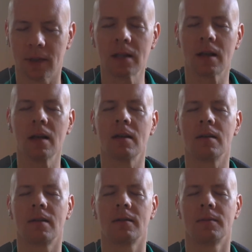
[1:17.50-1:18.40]
This
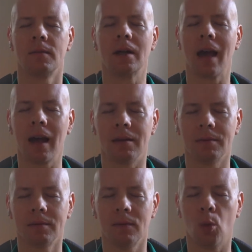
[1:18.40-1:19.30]
is, again,
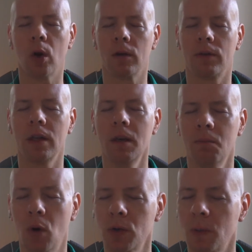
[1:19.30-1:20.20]
one of the
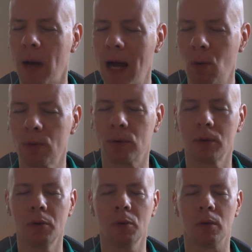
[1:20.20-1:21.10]
most powerful
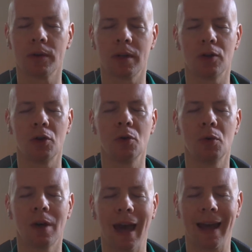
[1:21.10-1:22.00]
tools that
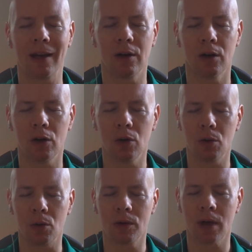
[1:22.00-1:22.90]
you can
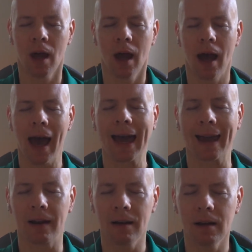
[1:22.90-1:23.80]
use,
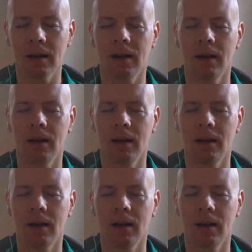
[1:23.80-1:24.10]
and